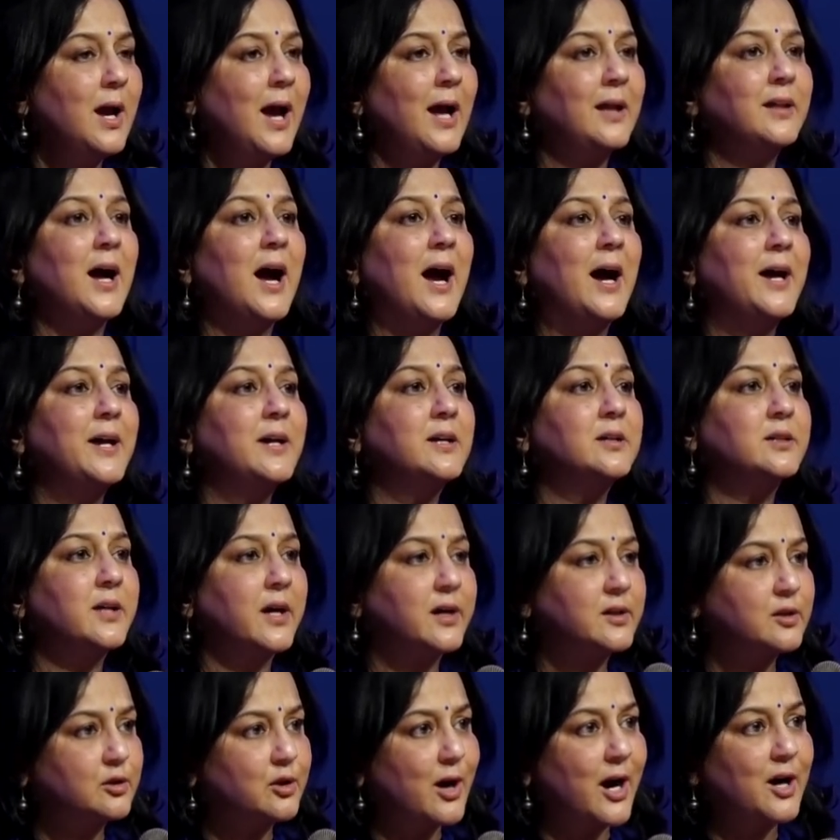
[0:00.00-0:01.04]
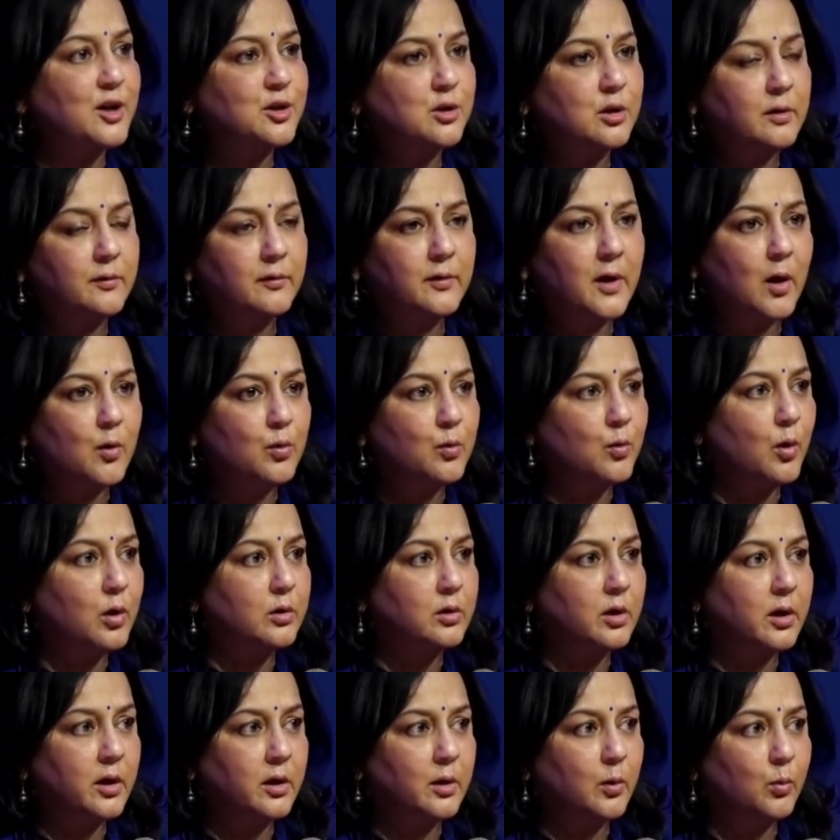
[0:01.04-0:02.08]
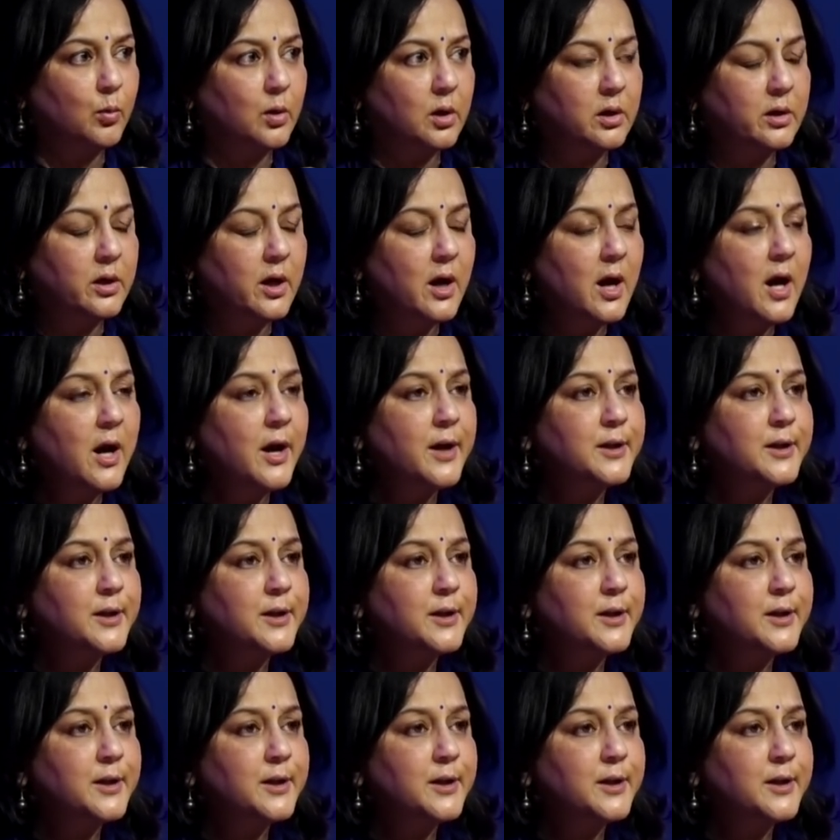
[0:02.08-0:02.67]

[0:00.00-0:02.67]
and the highest extraction of groundwater in the world.